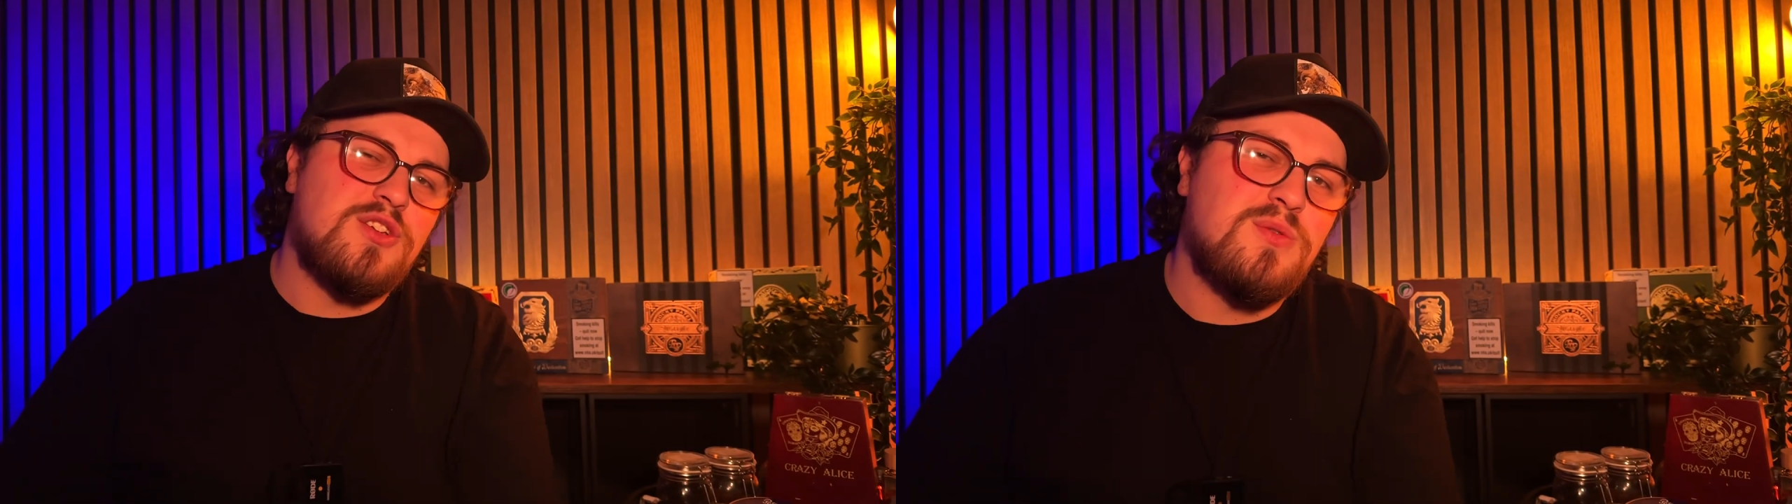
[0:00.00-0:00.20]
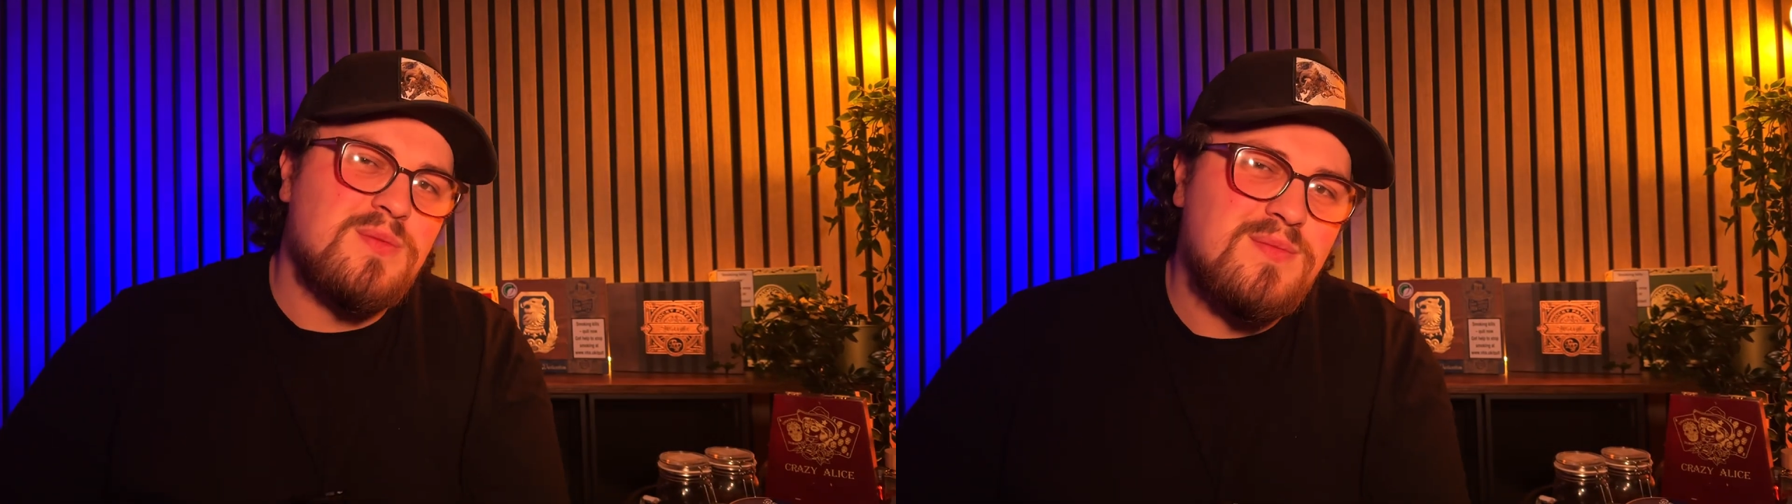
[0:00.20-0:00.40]

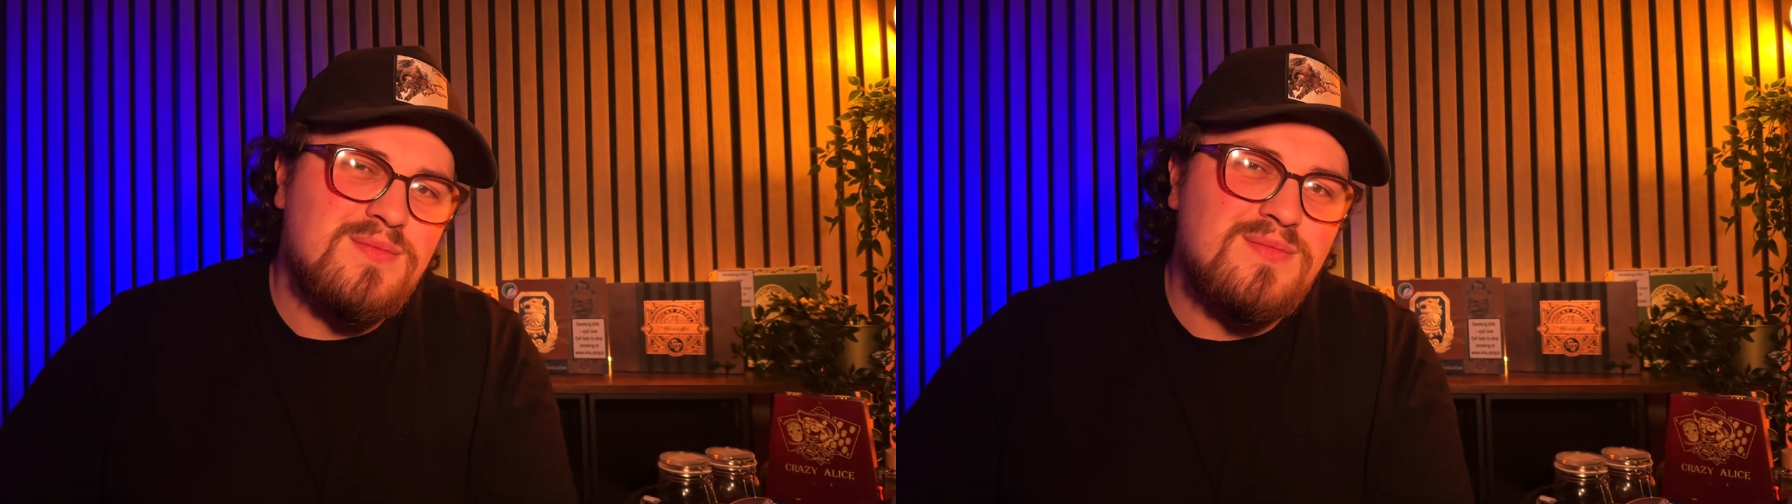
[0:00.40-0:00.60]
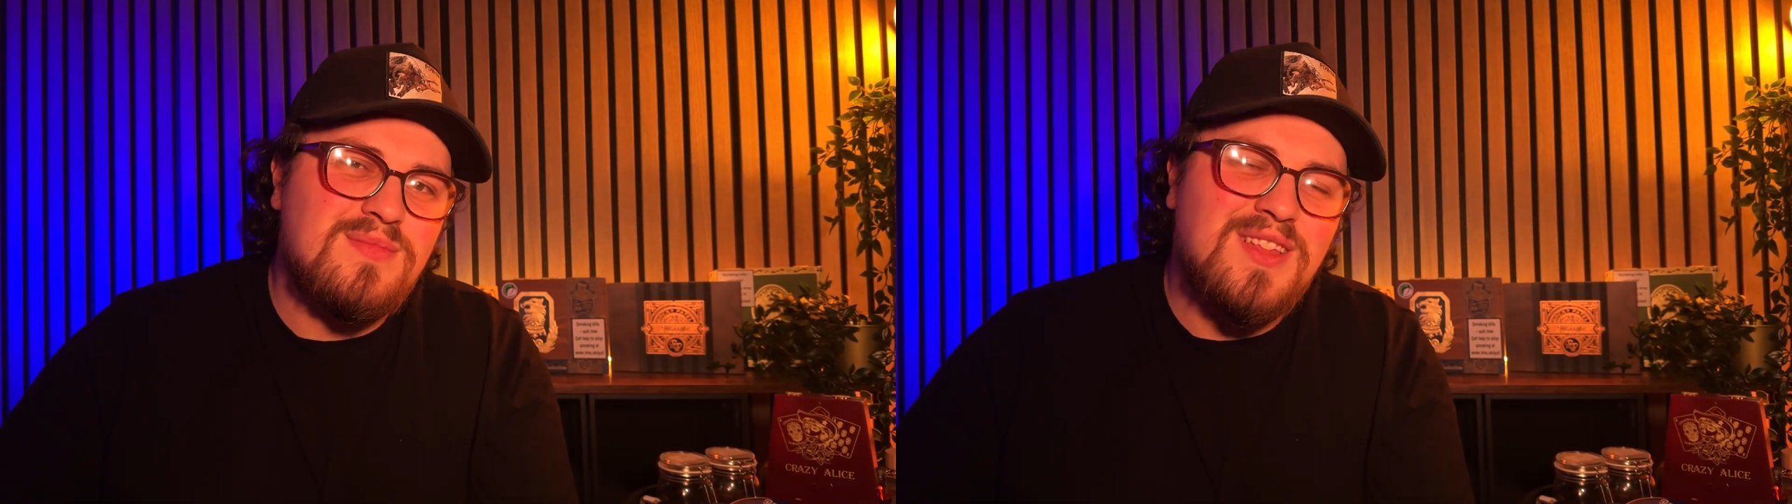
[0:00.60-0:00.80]
you
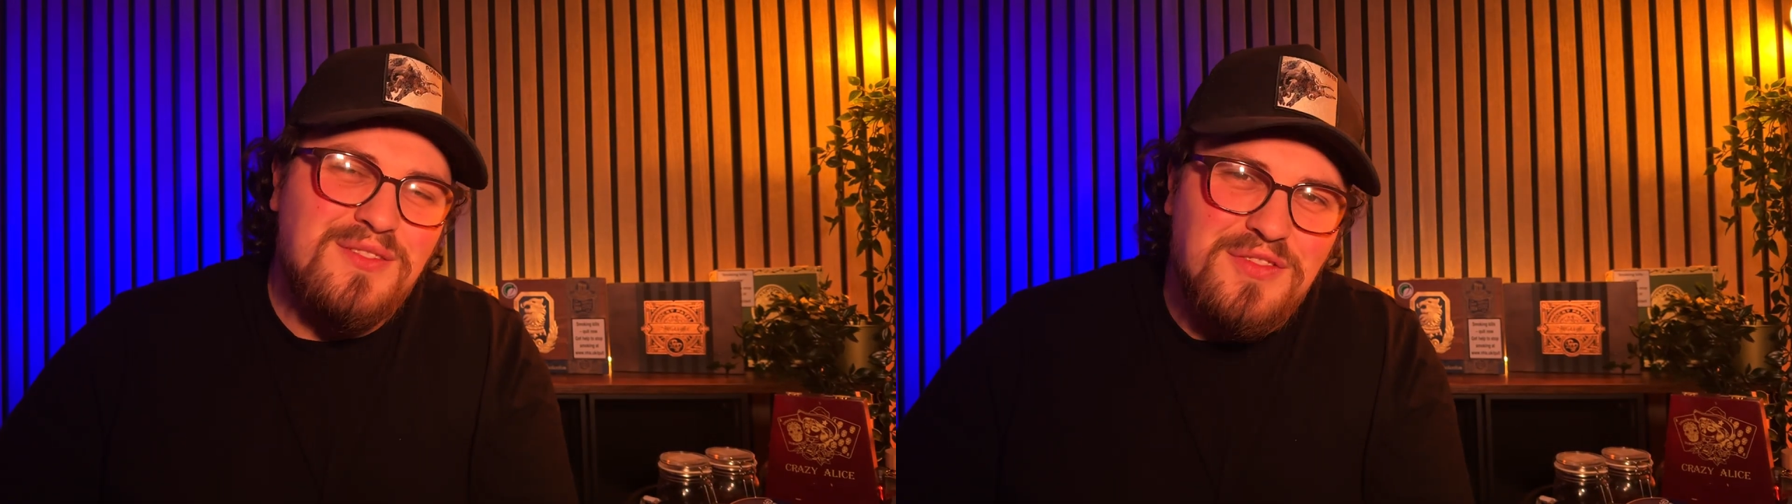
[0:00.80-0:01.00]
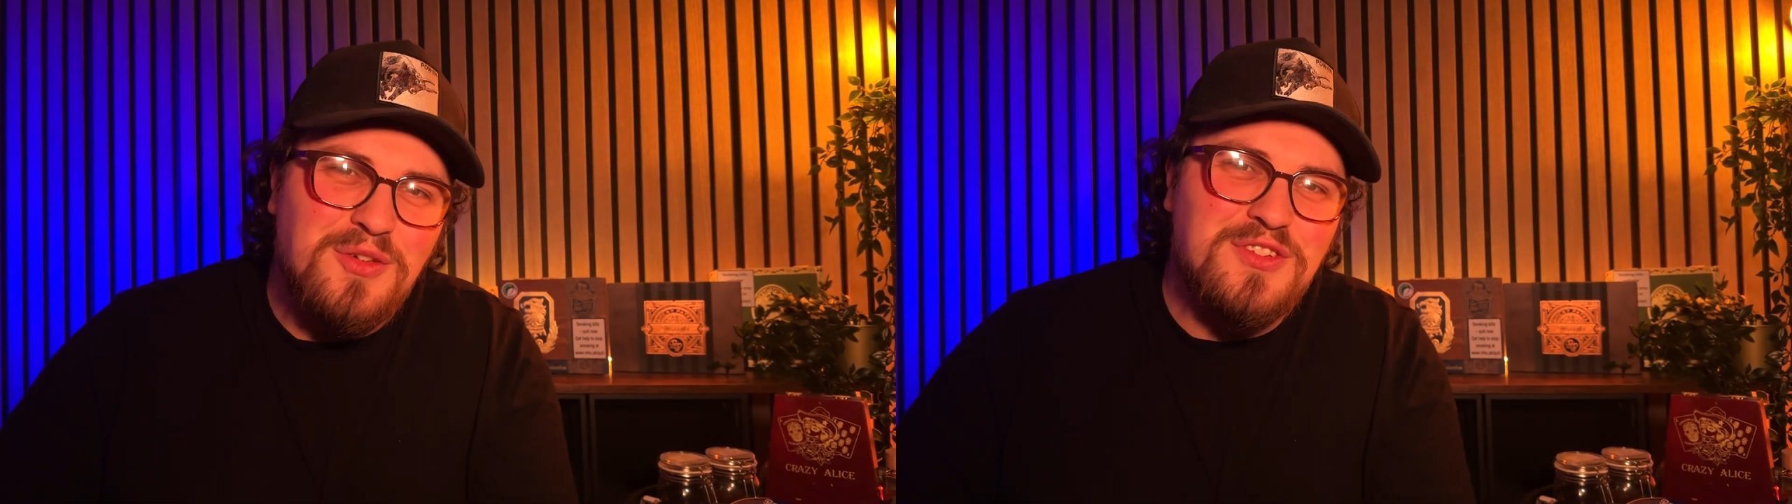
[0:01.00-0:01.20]

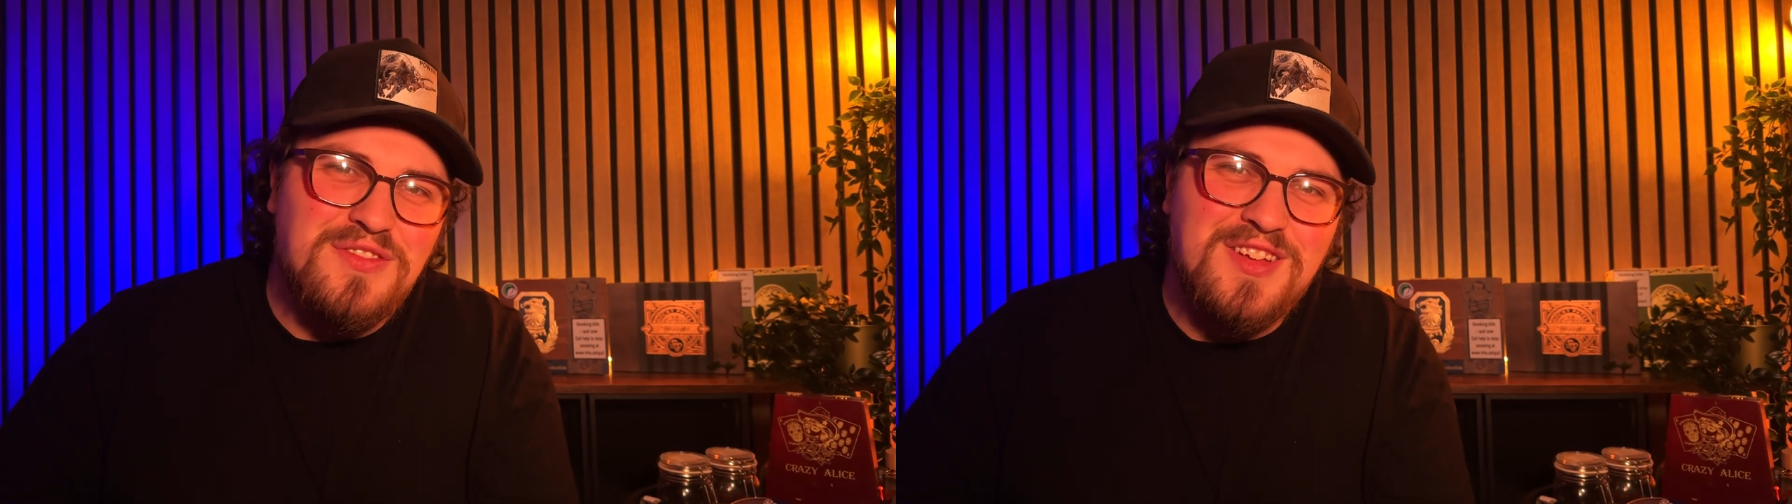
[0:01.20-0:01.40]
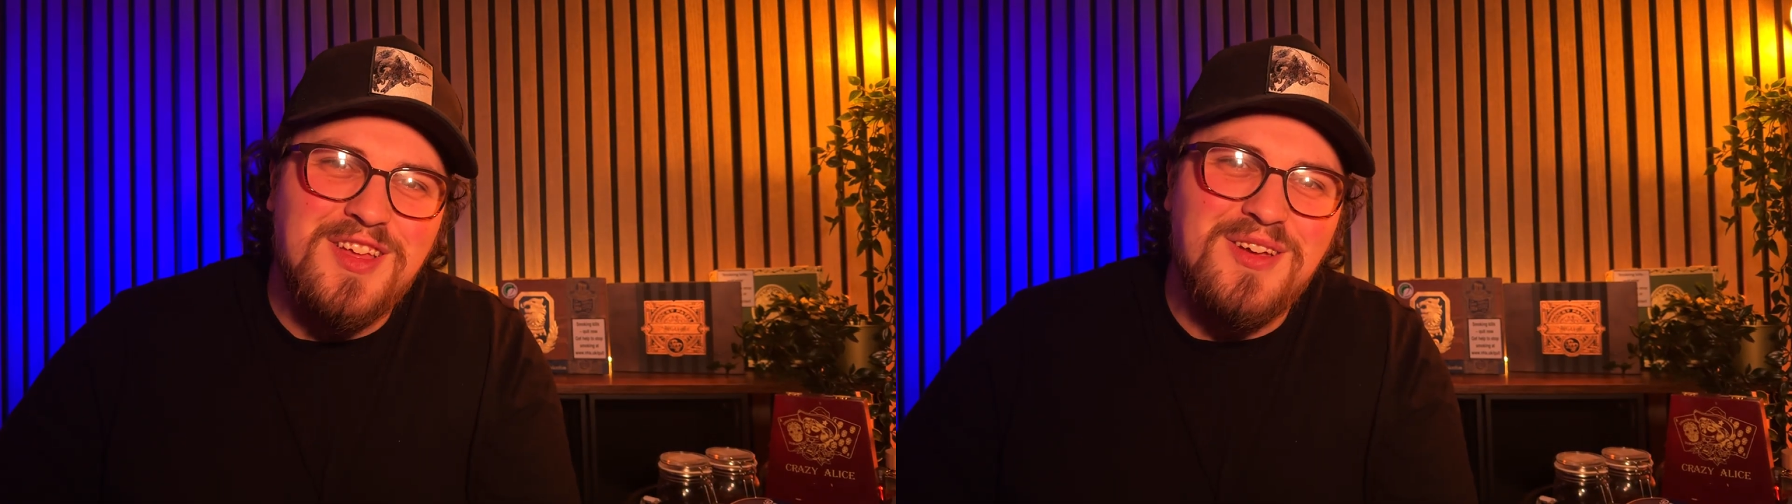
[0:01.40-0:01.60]
in
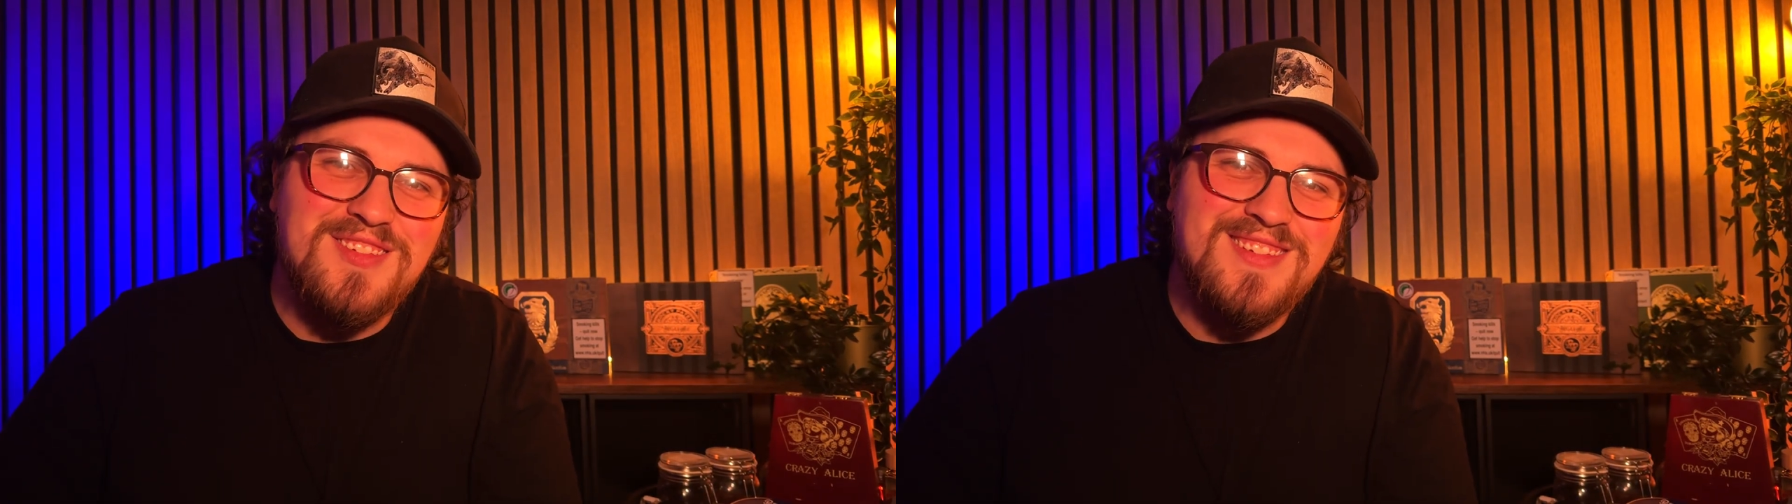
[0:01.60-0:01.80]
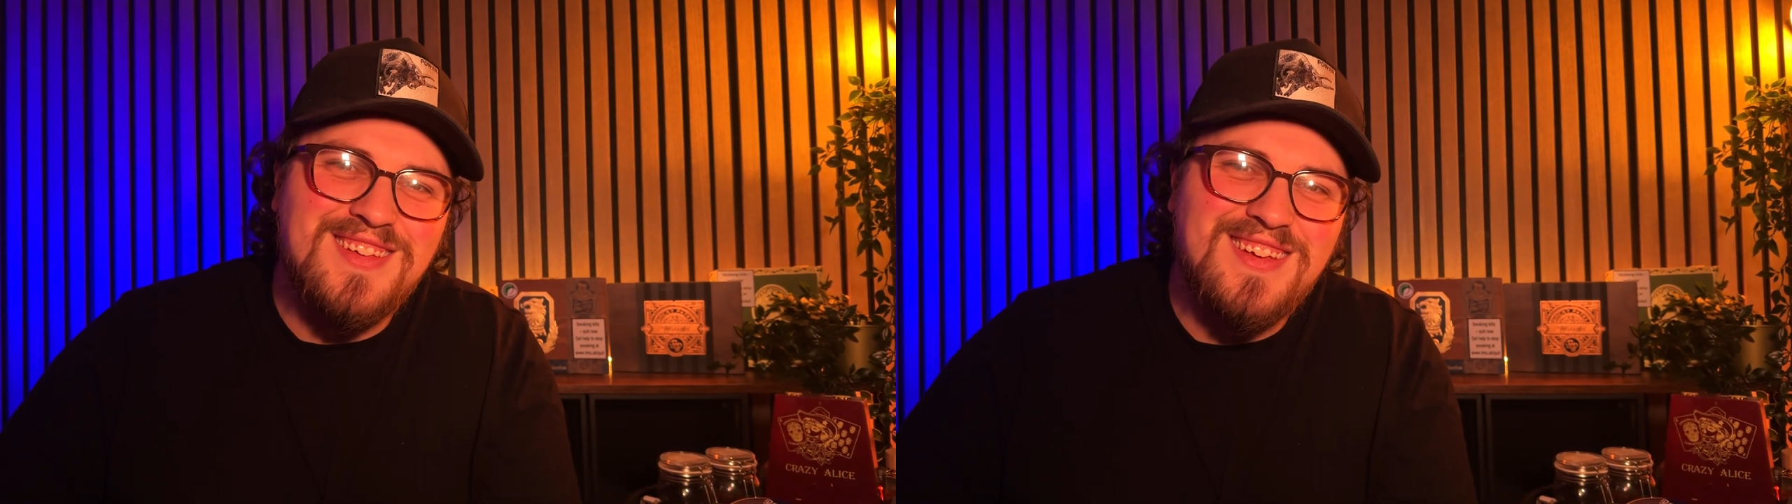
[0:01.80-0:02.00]
future videos.